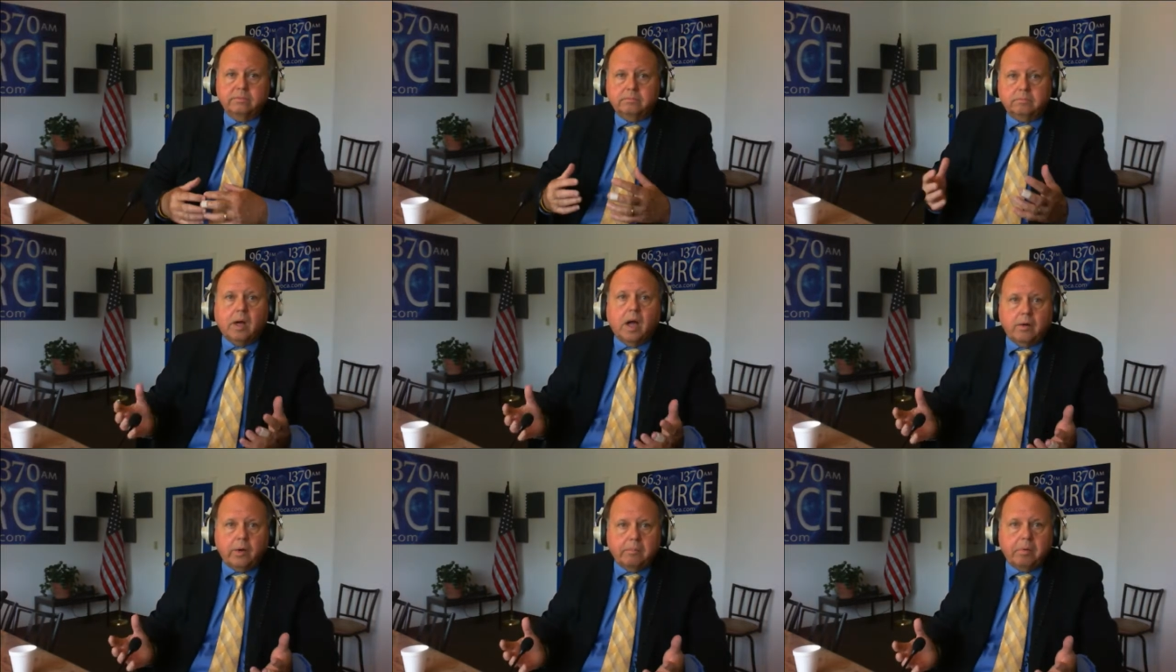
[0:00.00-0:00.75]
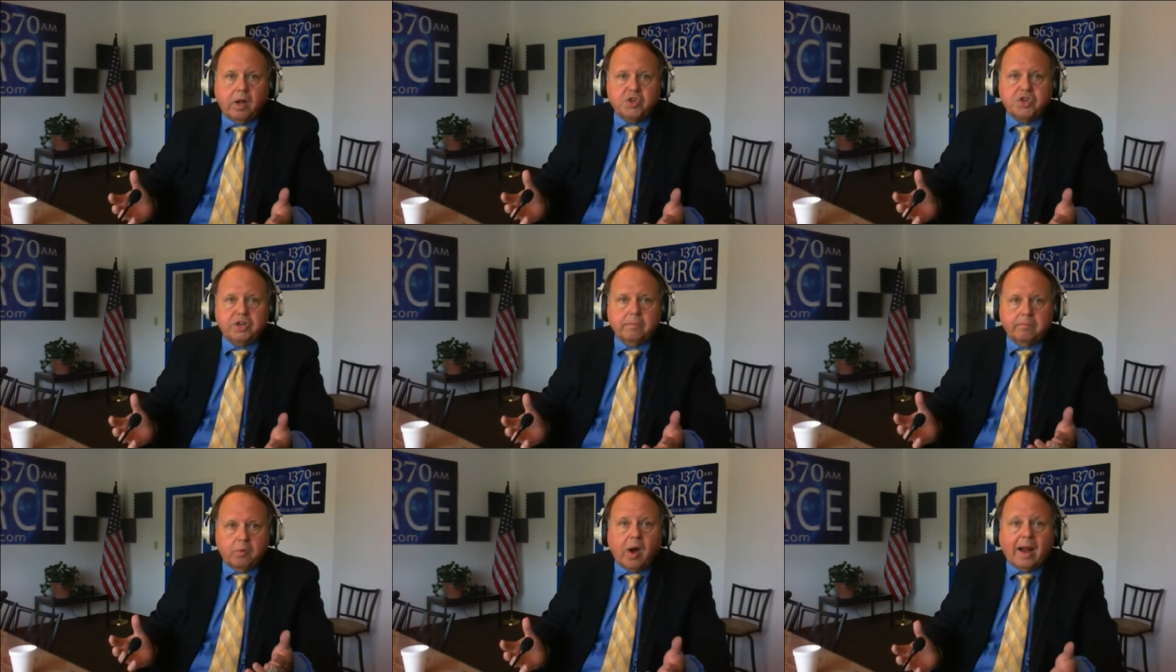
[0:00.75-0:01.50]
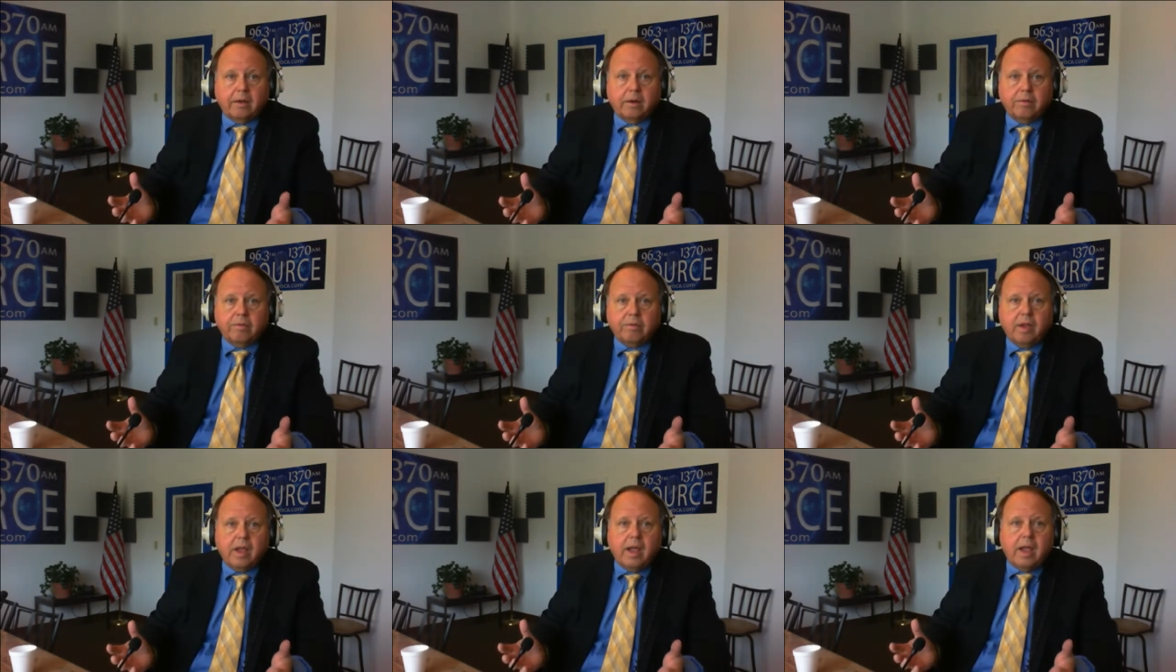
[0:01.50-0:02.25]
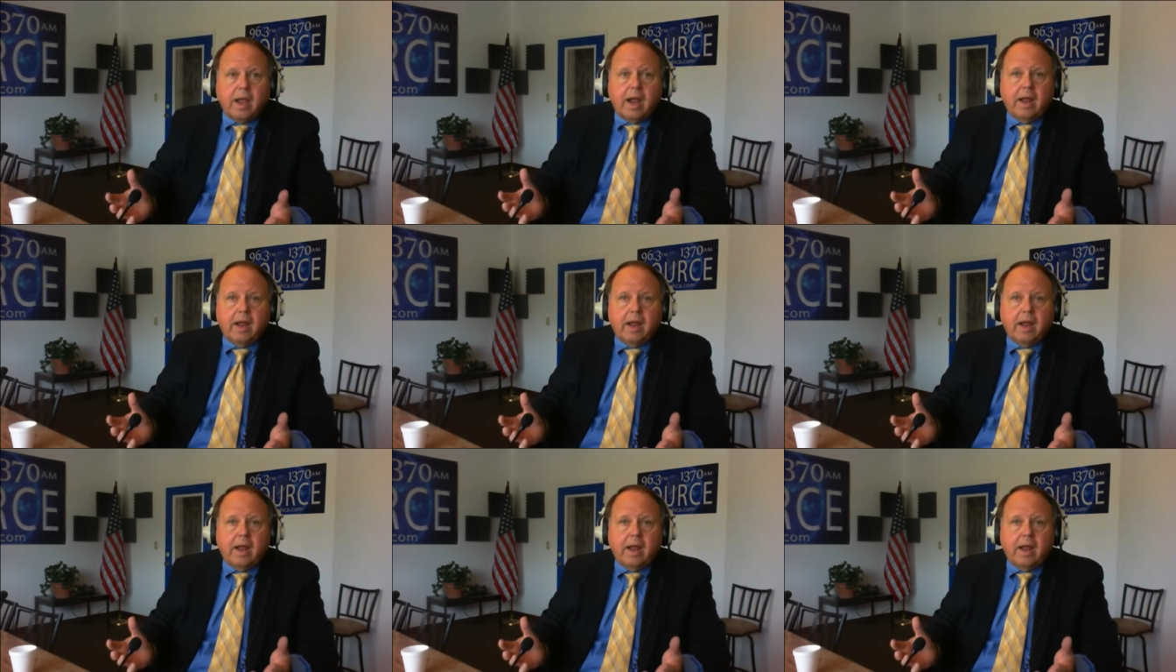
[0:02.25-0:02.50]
moderate budget practice, uh-huh.